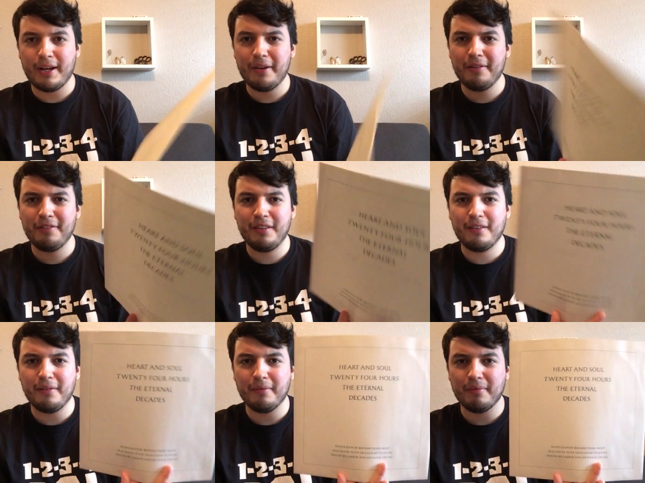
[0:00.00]
I honestly
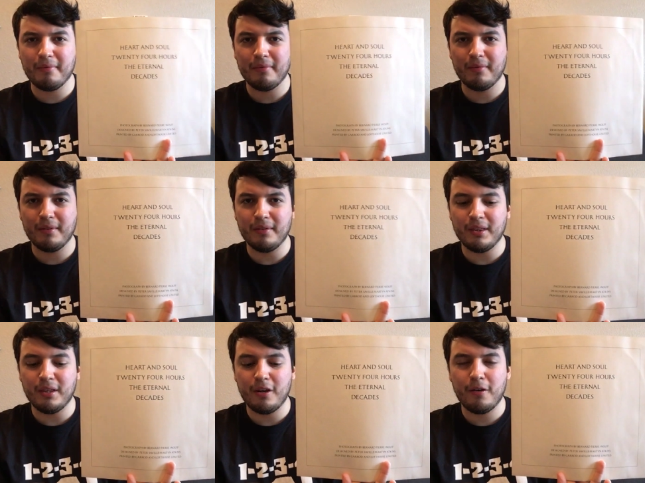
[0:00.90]
don't
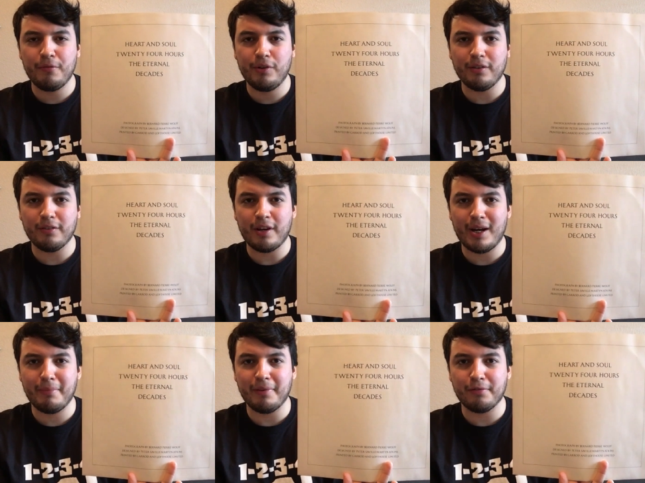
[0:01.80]
know if you can
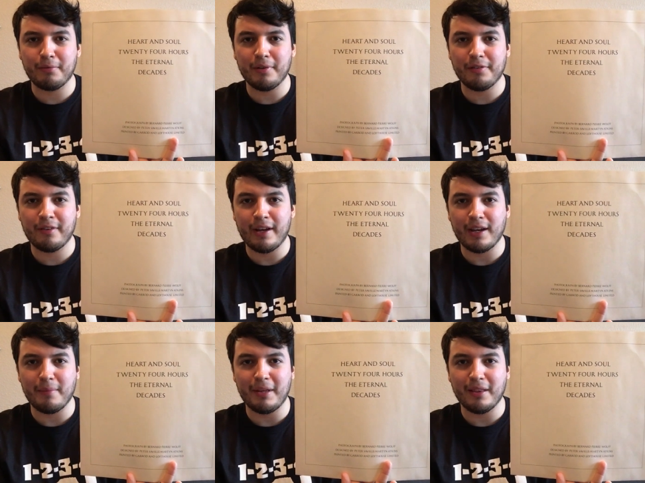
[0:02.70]
top this one
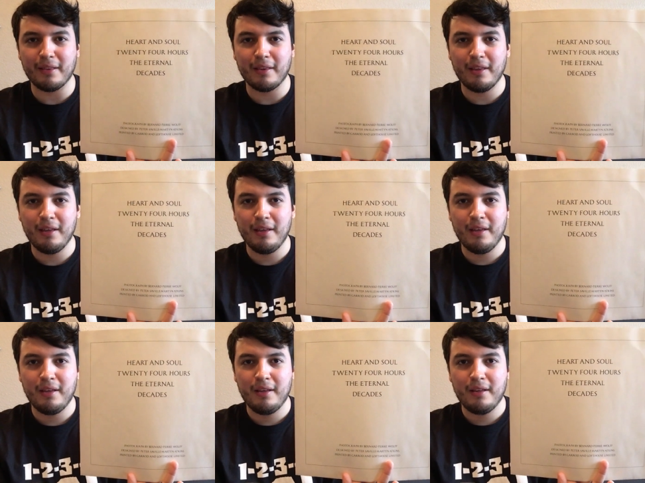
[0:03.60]
side. I mean,
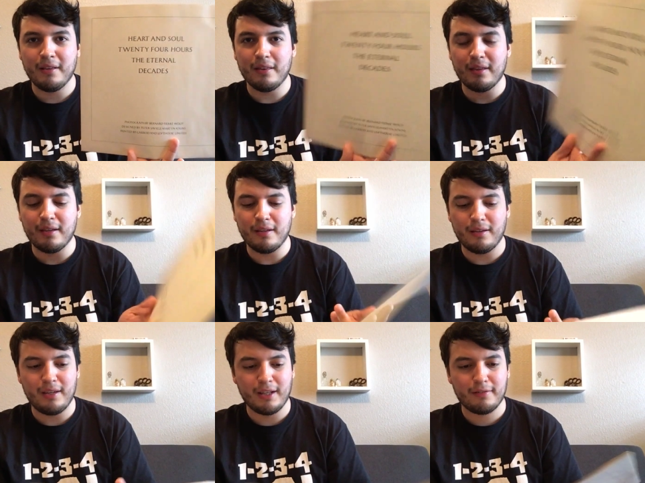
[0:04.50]
the
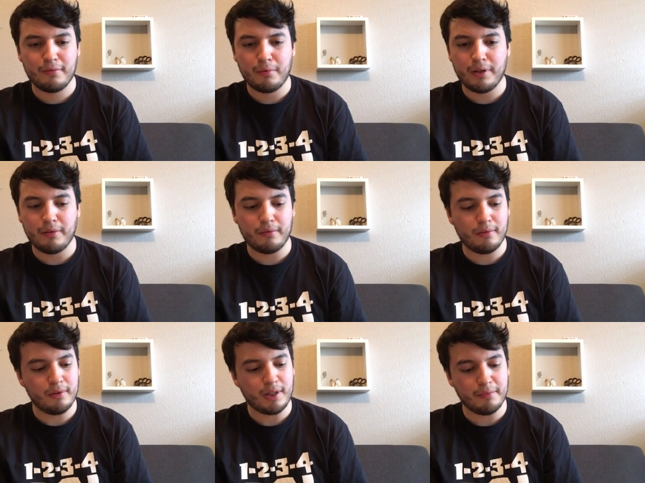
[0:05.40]
next one
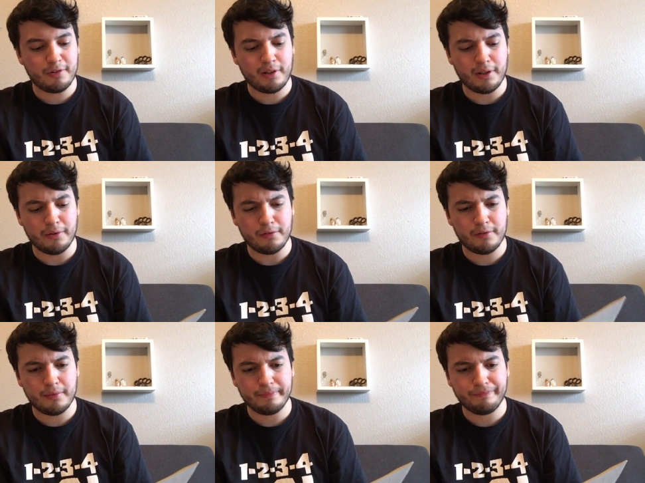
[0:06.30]
comes close.